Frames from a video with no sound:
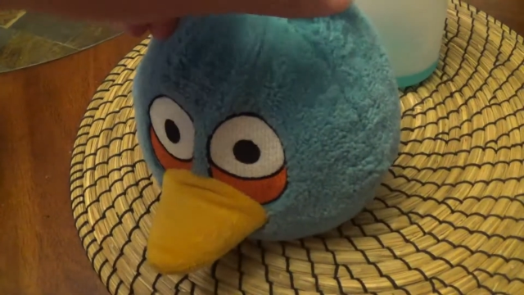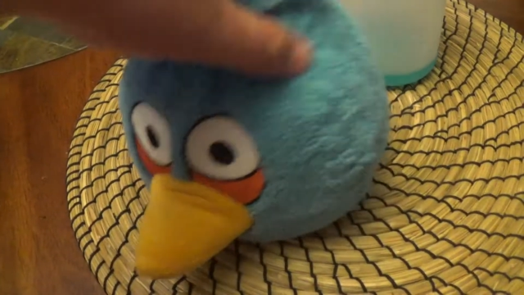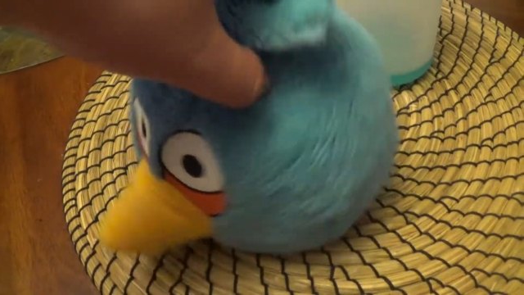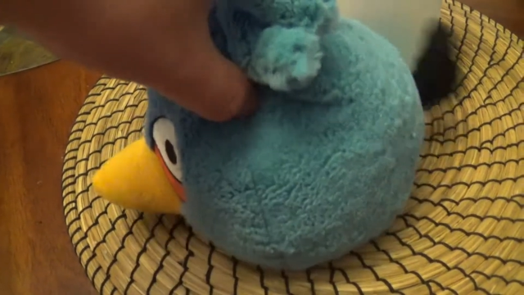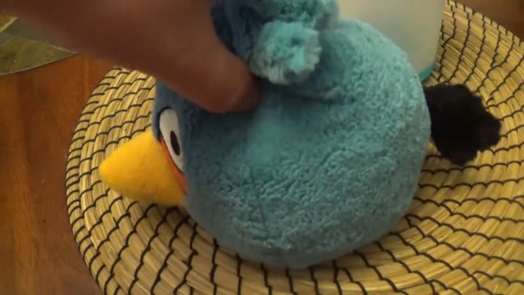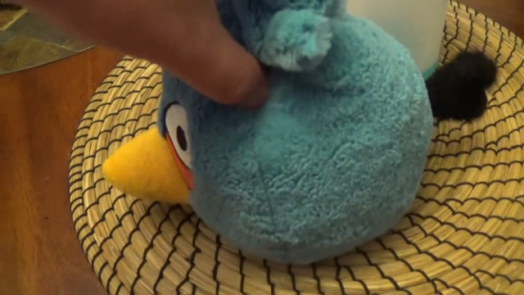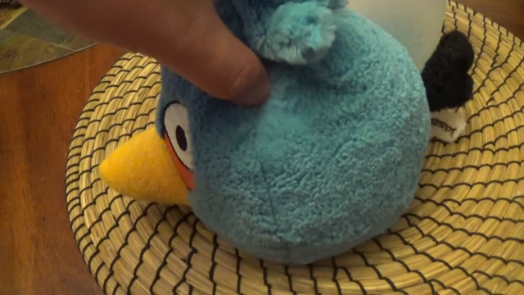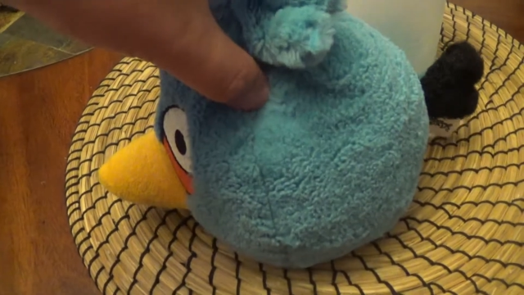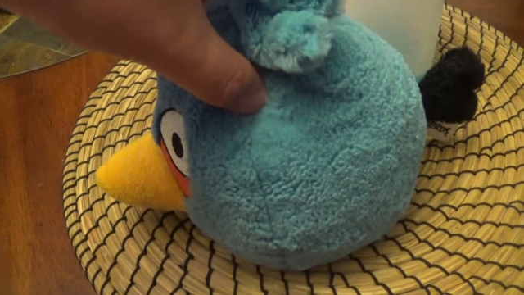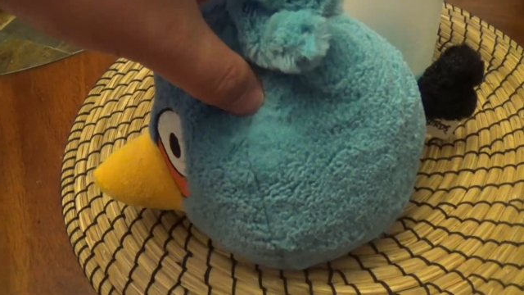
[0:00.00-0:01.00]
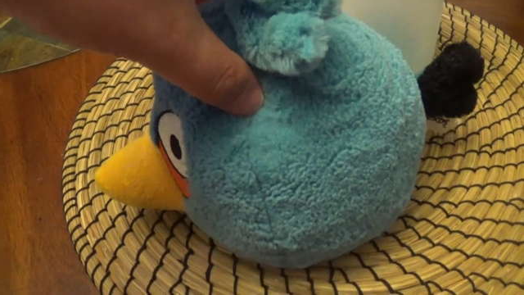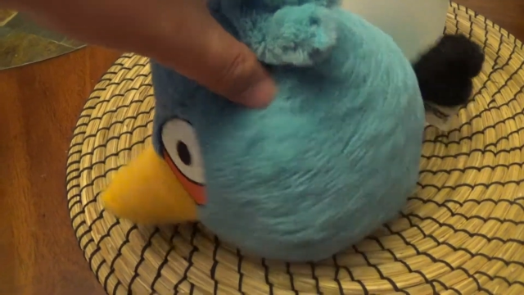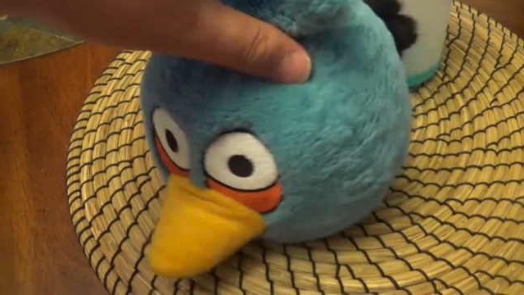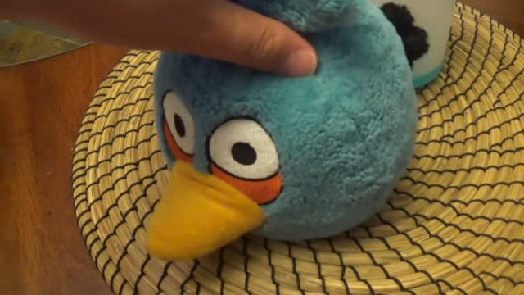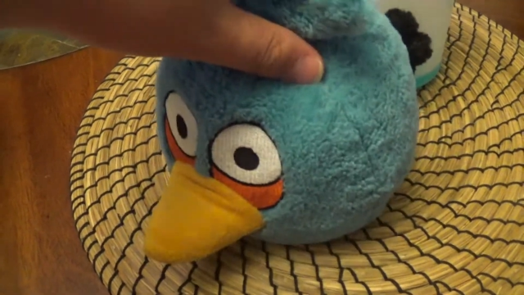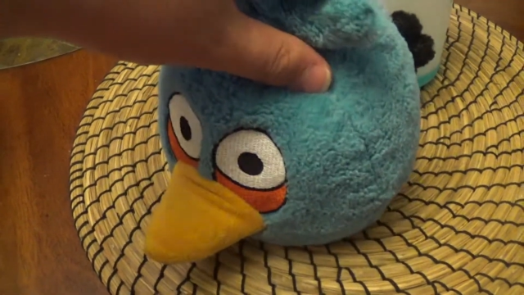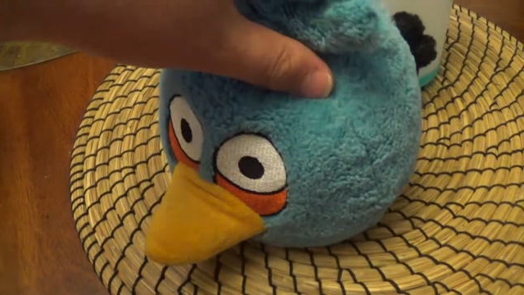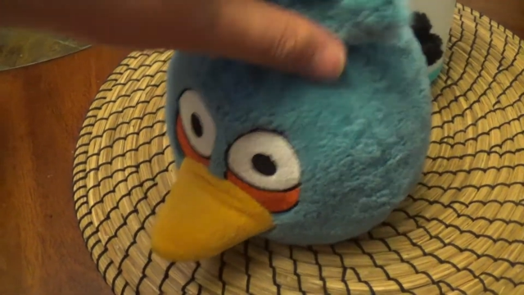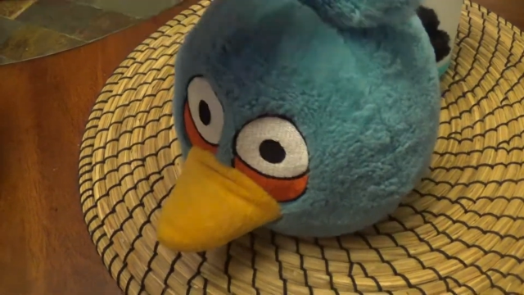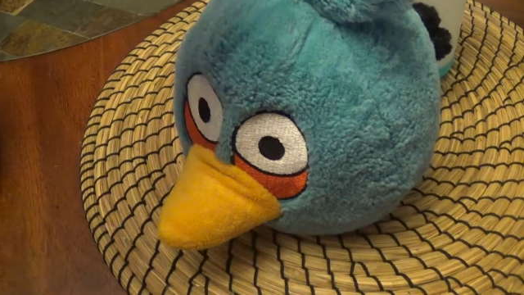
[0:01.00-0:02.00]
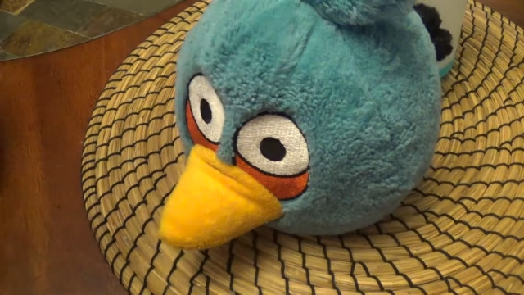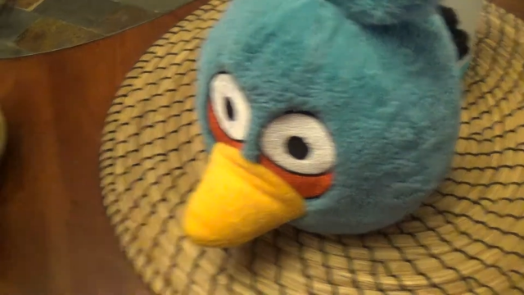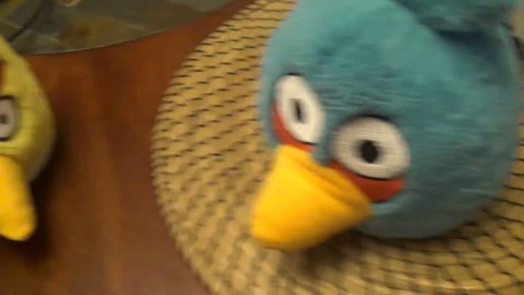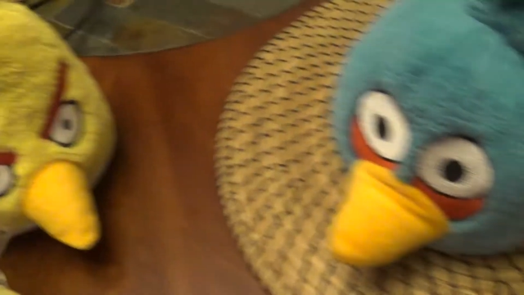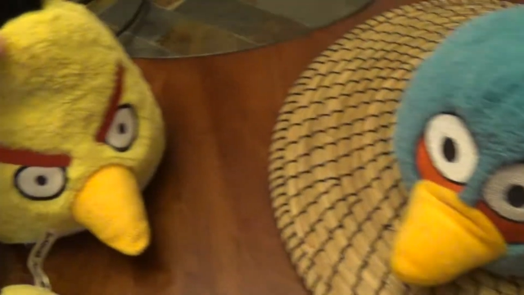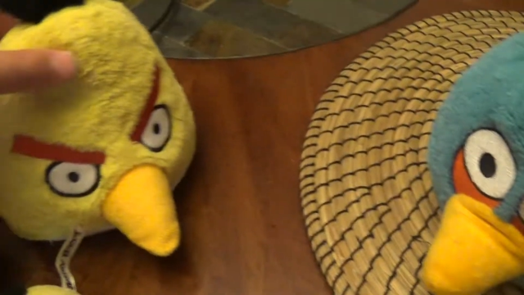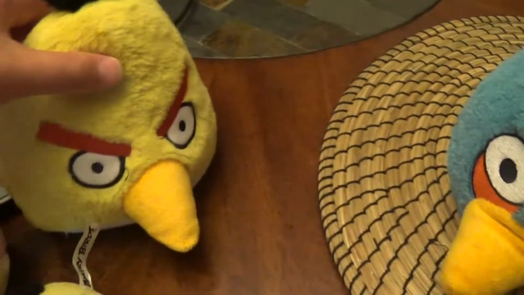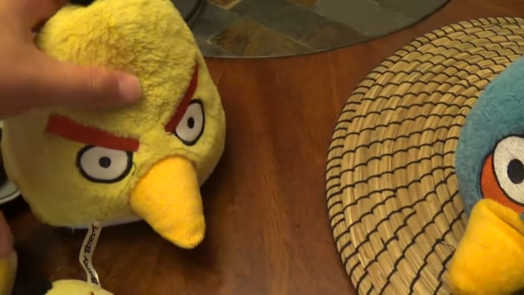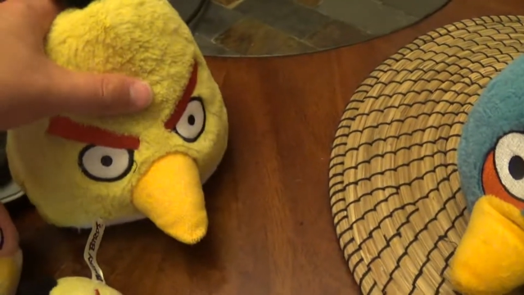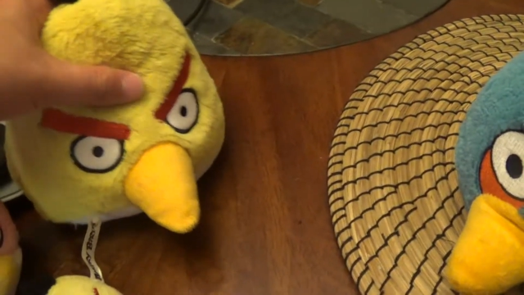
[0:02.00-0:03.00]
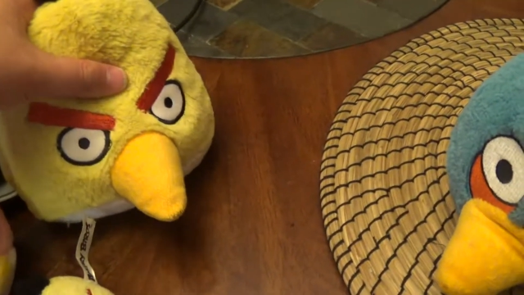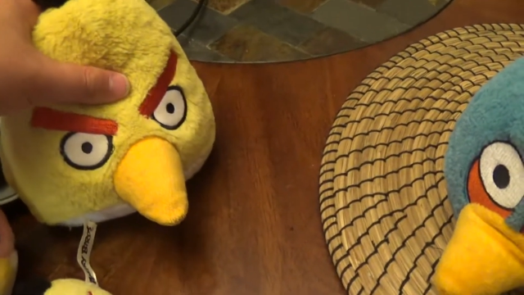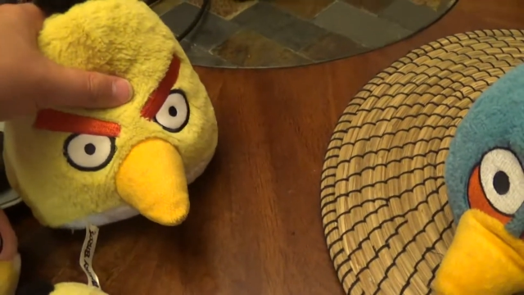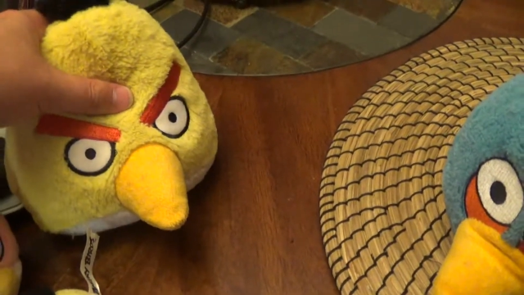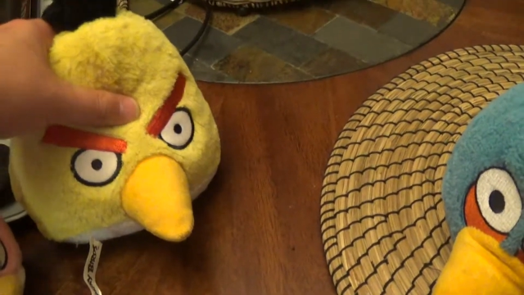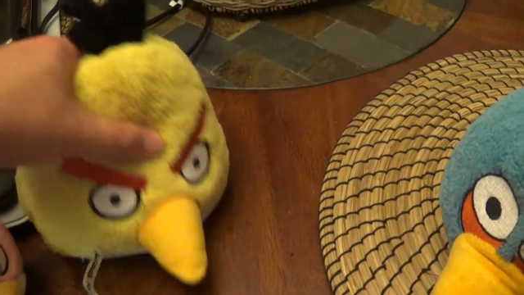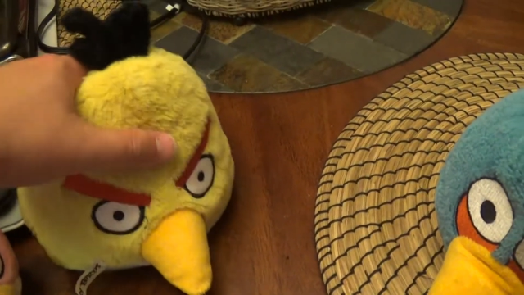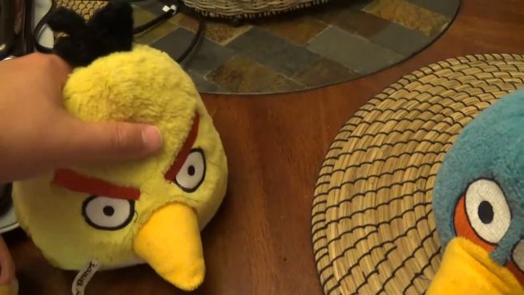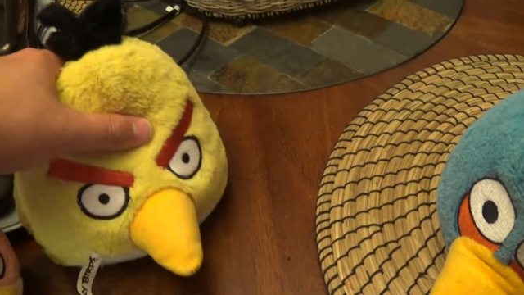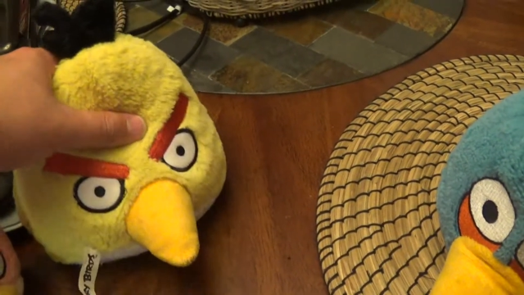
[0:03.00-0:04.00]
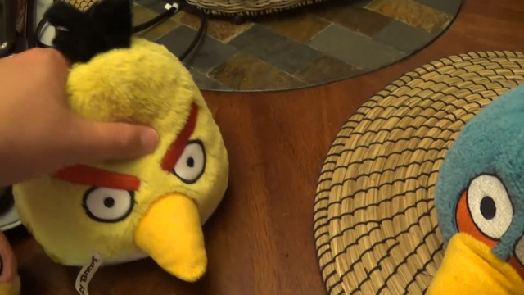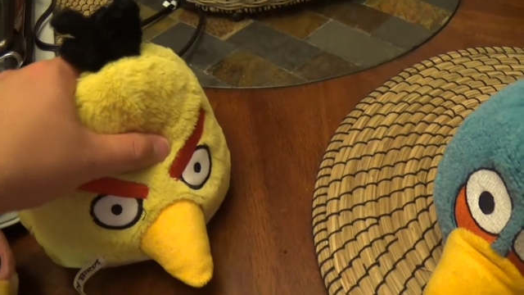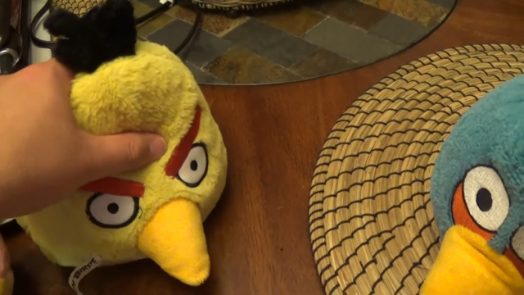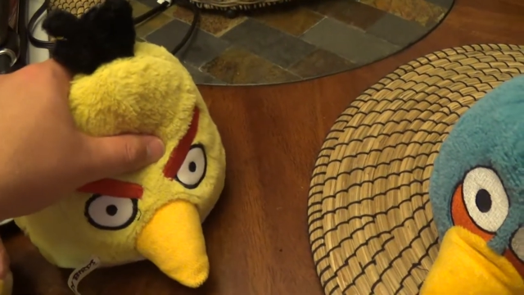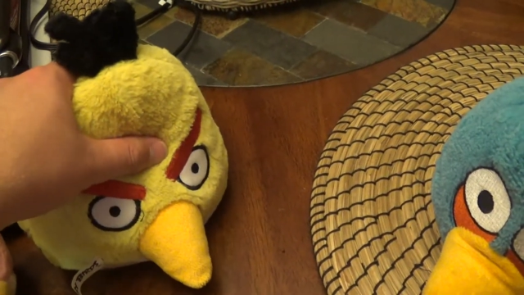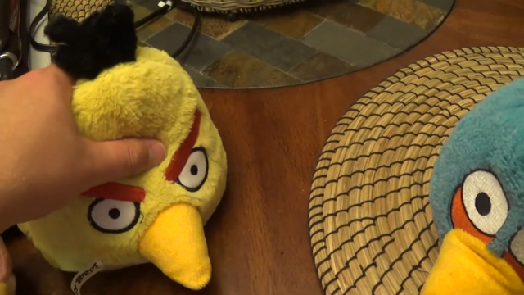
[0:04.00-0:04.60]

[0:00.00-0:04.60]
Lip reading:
Nobody's mouth can be seen.